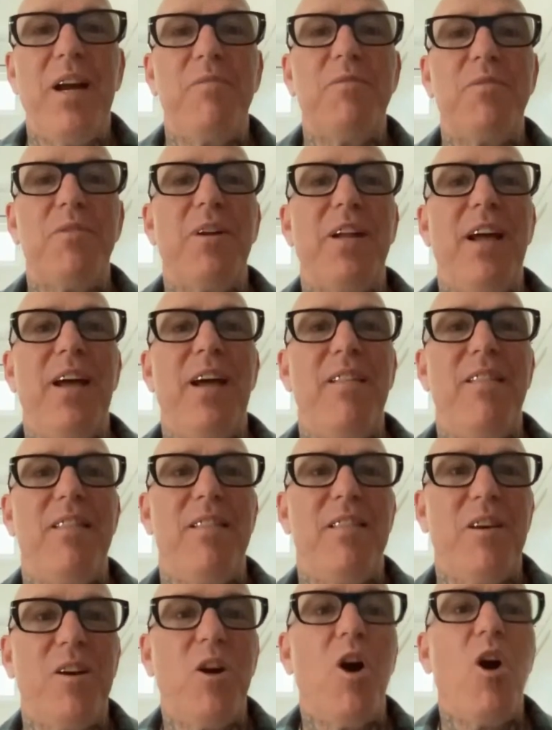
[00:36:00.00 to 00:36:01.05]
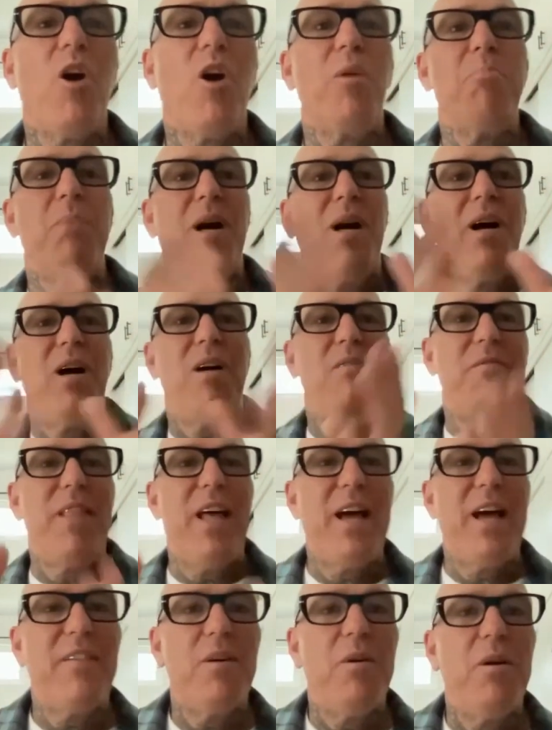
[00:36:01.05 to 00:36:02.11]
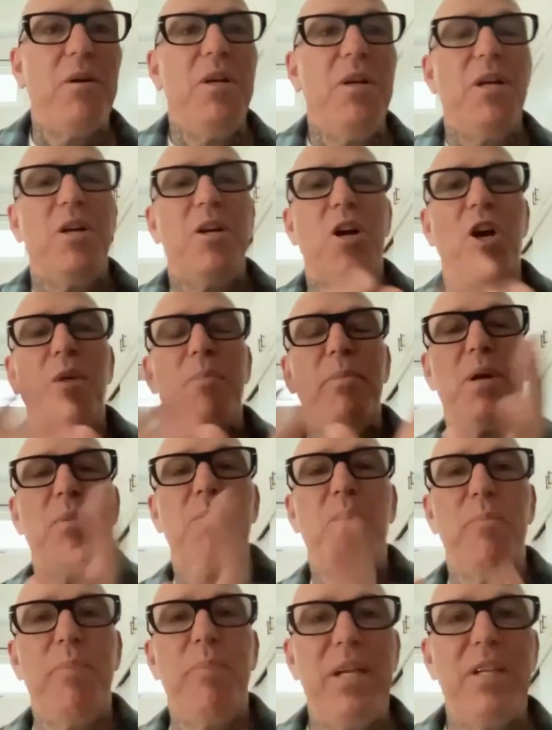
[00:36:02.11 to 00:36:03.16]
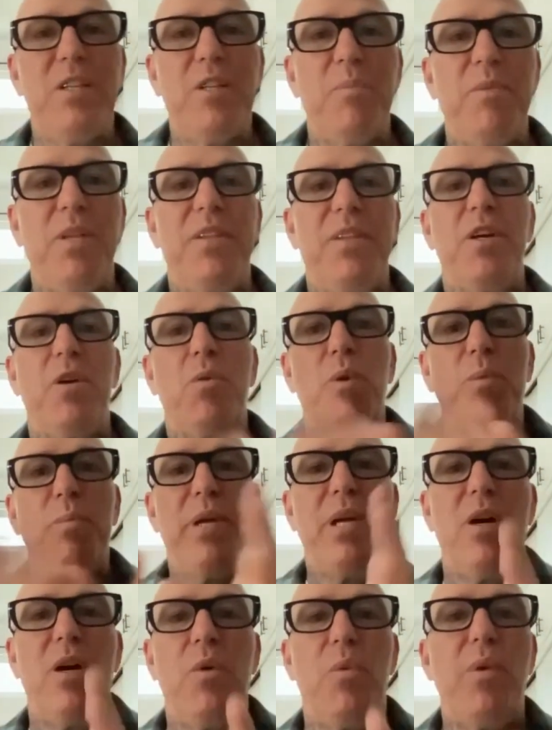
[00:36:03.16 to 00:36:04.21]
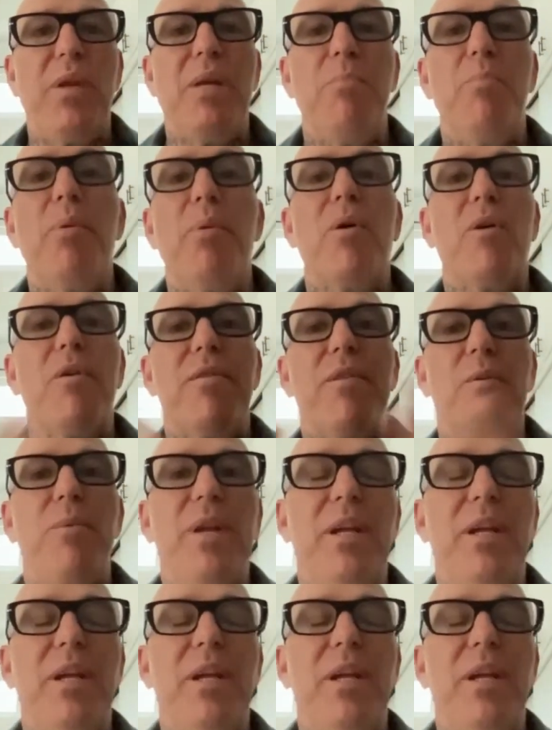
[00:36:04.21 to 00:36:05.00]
after death. The karma of that, the karmic momentum, that there will be a rebirth, a